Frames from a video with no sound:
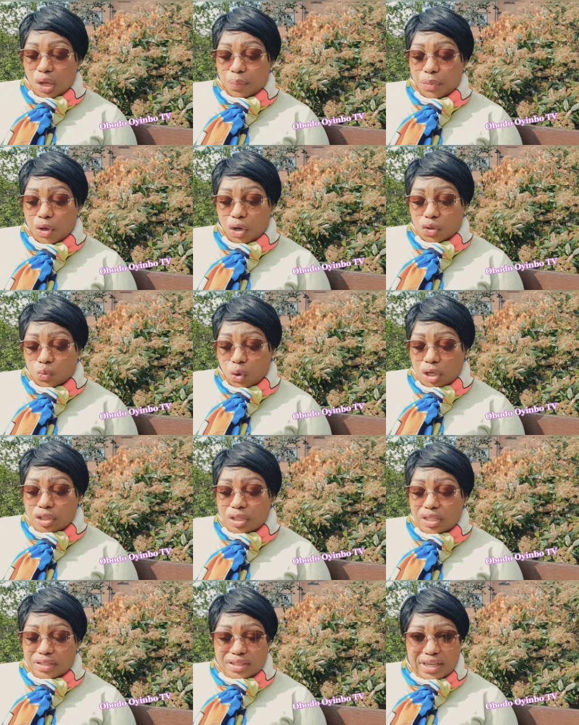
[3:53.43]
Because what
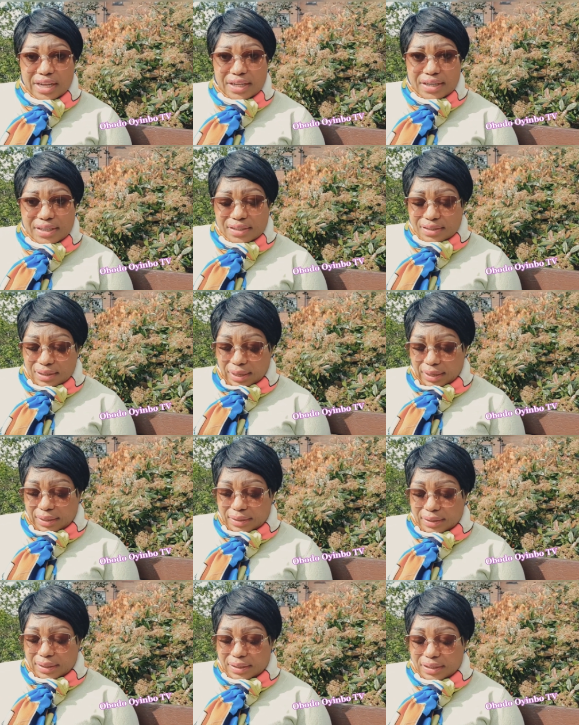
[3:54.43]
this lady is
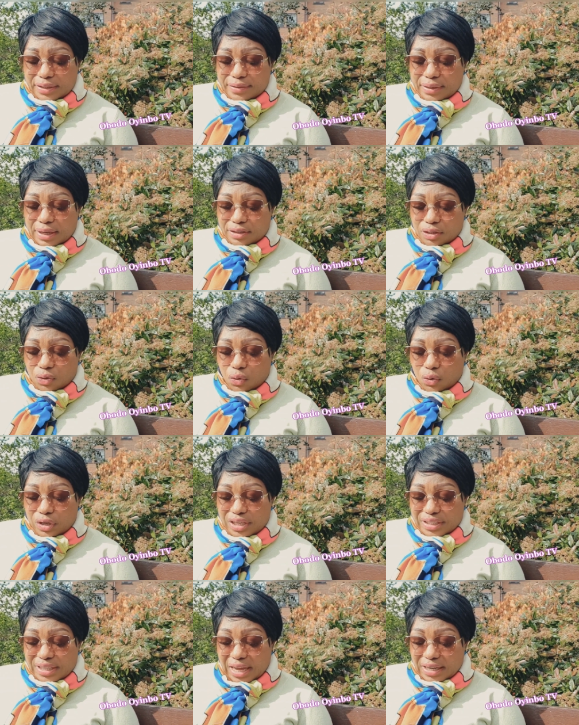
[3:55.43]
saying in this article
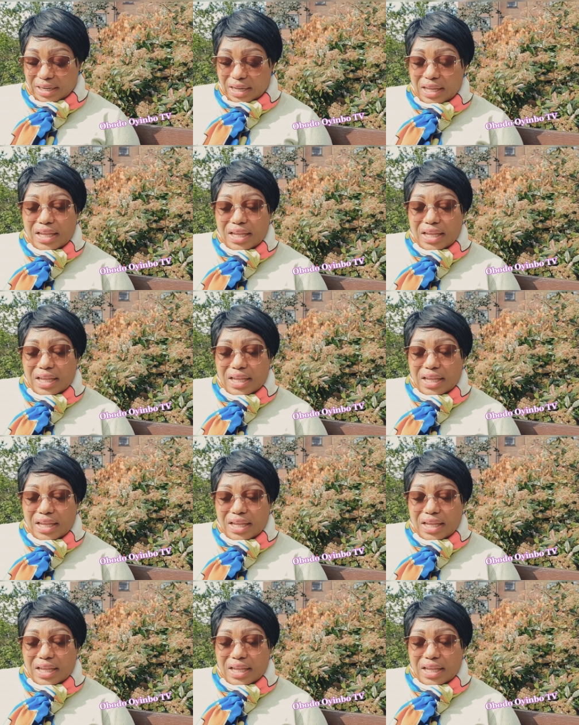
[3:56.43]
is that